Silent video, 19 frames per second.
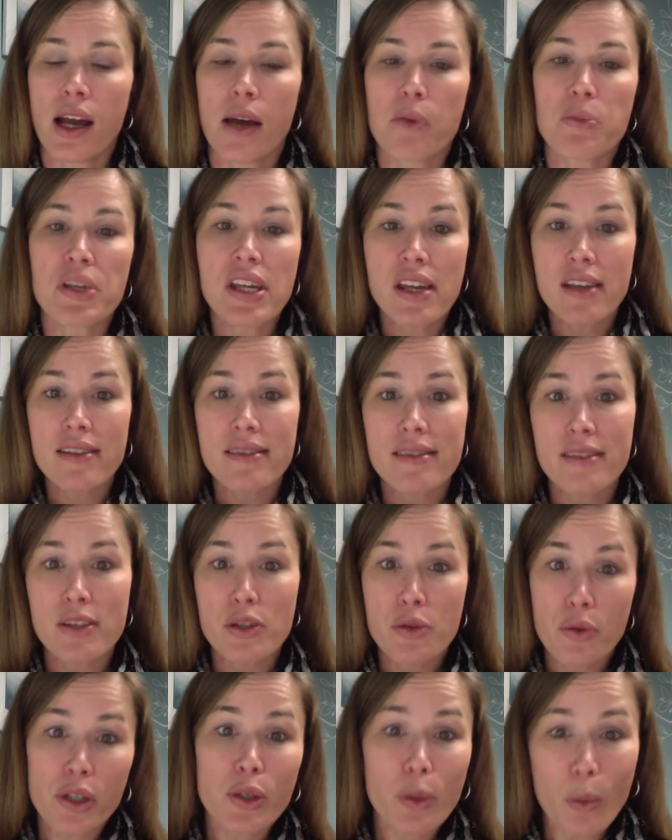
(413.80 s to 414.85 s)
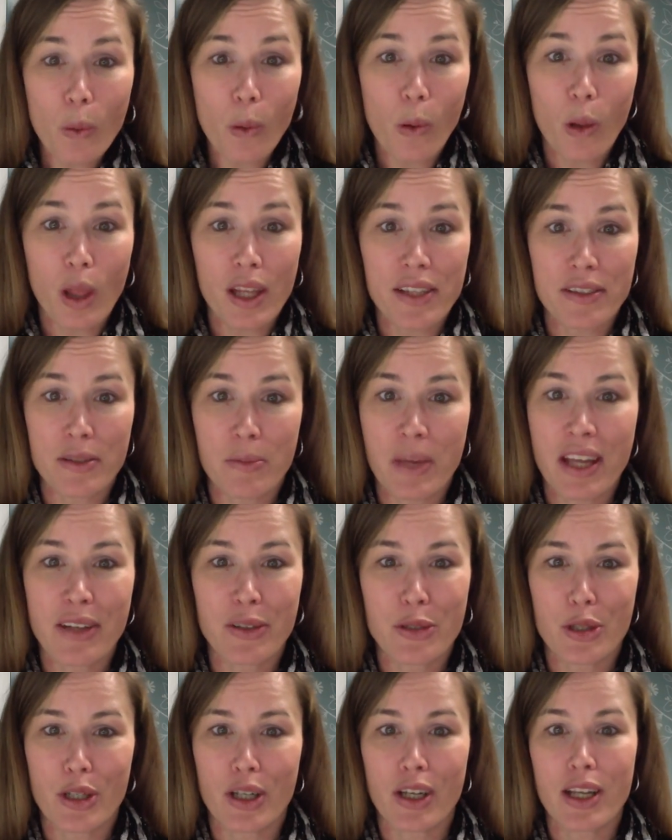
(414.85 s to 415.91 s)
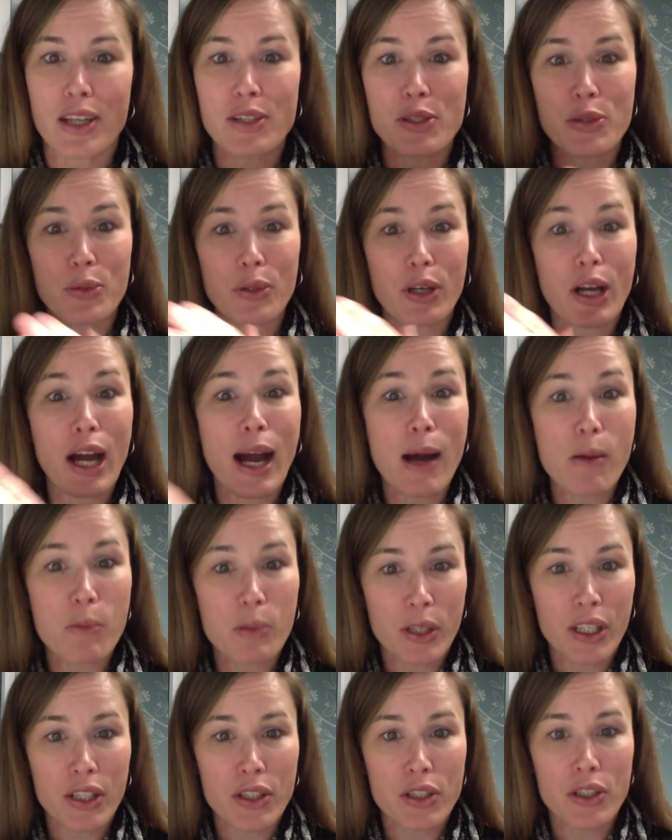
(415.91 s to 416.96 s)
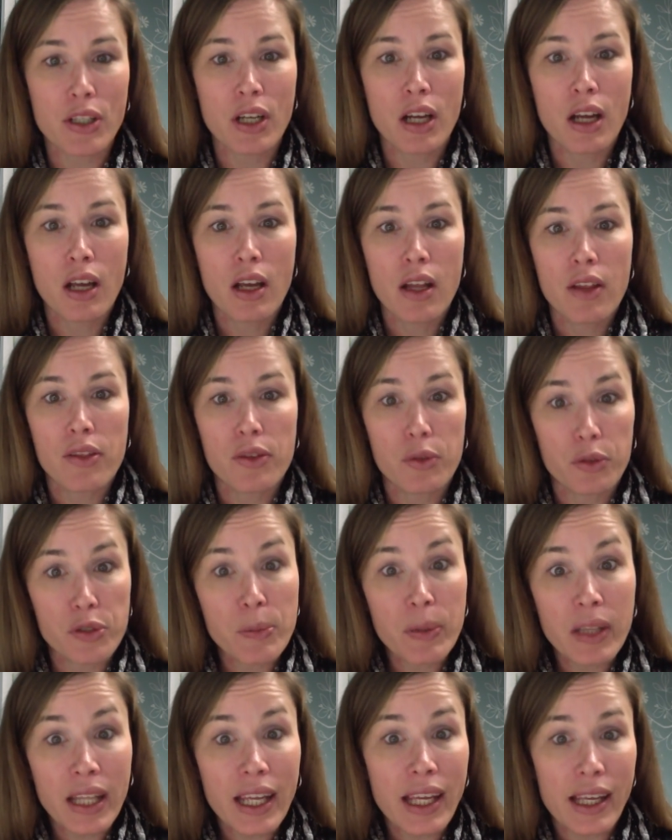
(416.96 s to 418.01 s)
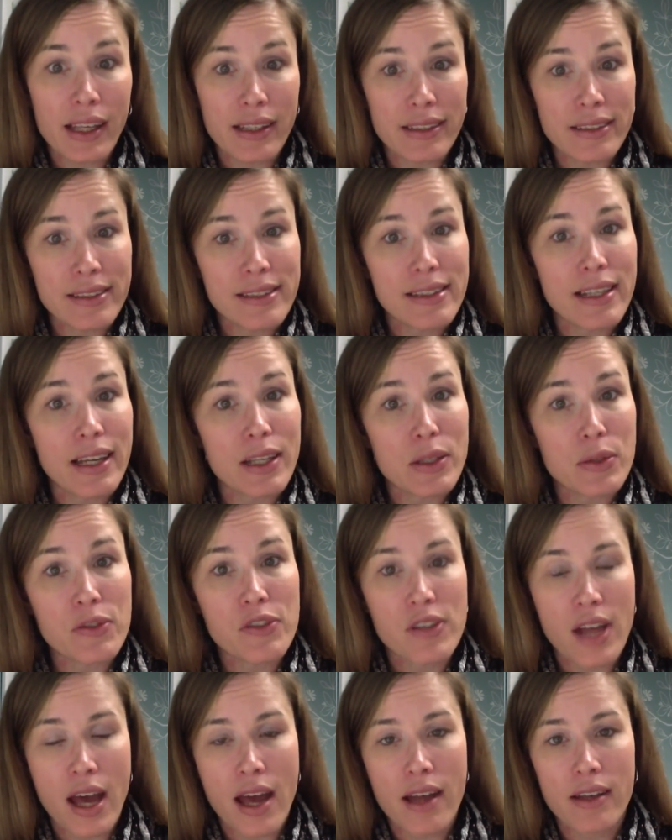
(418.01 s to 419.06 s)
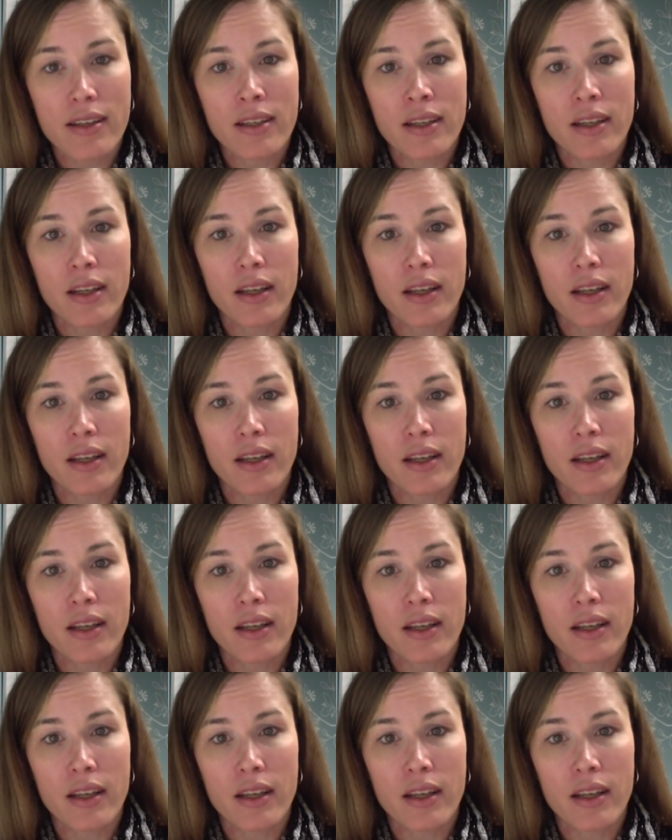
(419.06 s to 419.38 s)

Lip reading: Because your goal as a manager is to accomplish those plans that you set